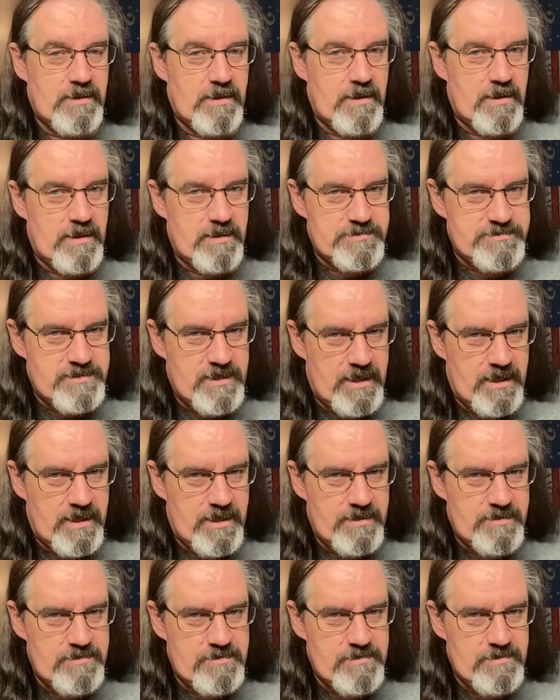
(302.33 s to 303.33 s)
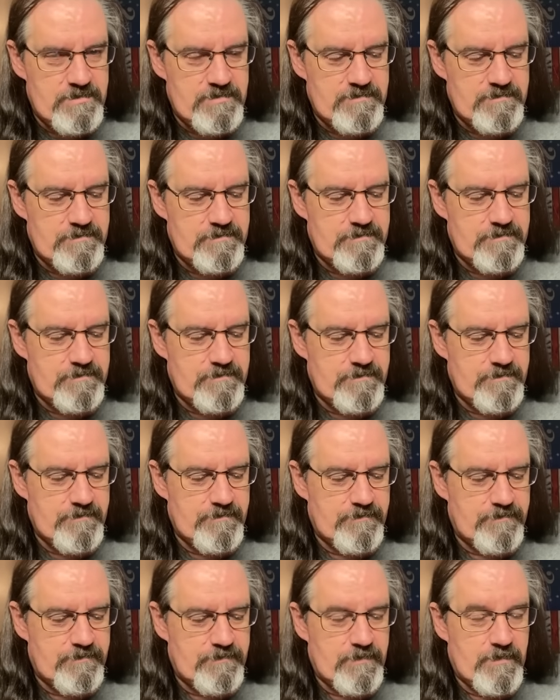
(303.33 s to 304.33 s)
attend,
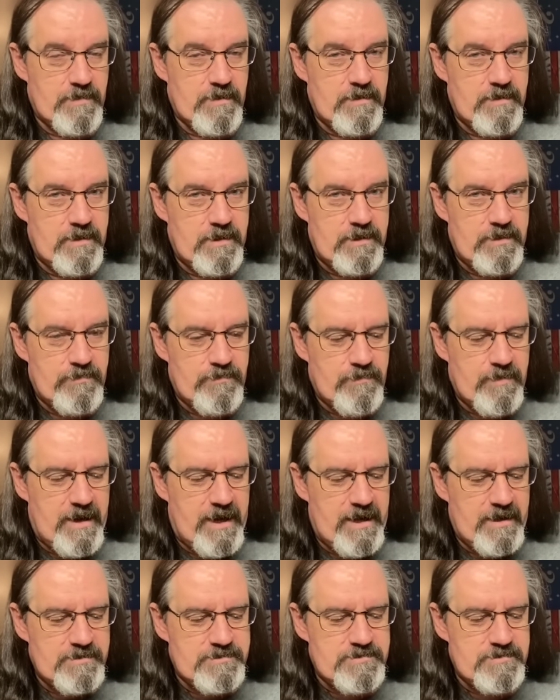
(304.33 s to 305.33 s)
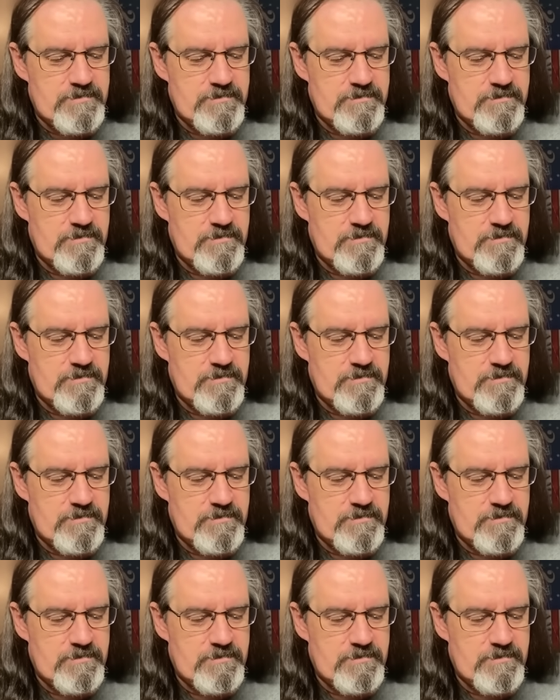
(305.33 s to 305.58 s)
erect,